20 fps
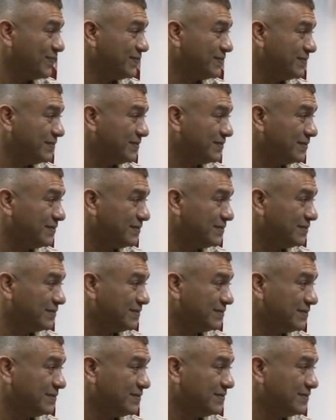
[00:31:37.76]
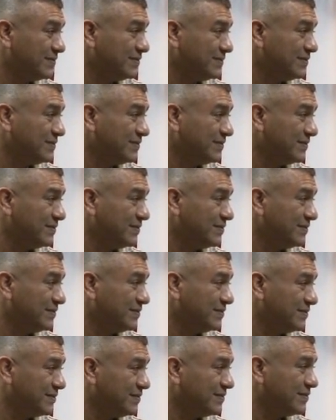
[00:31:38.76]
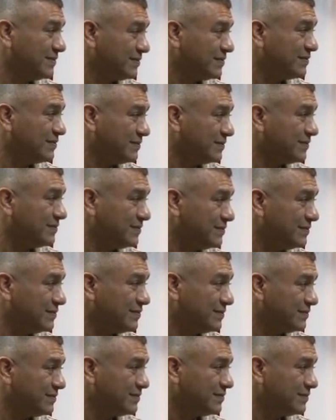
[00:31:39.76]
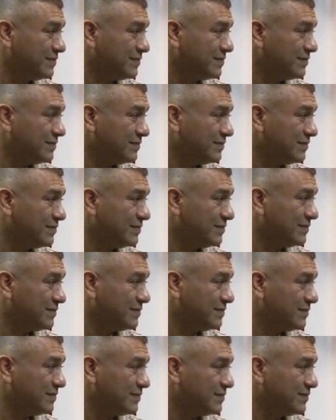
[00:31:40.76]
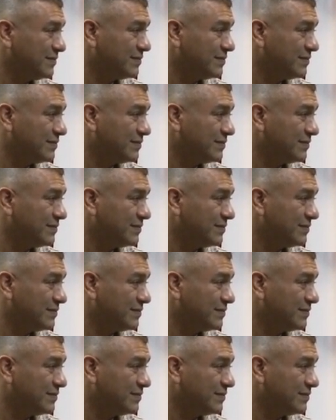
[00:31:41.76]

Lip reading: (not speaking)